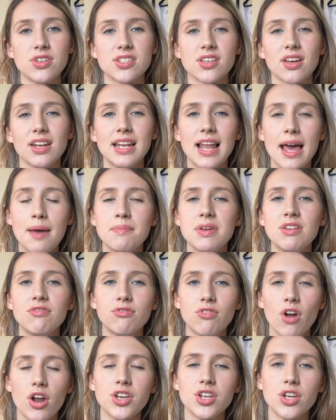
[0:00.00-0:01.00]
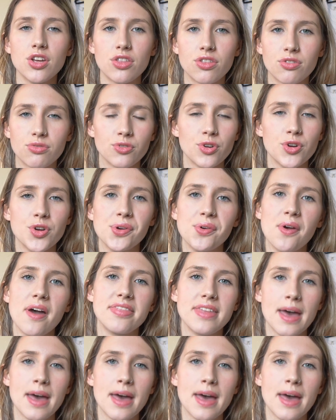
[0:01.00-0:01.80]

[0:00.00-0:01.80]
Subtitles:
so let me run you through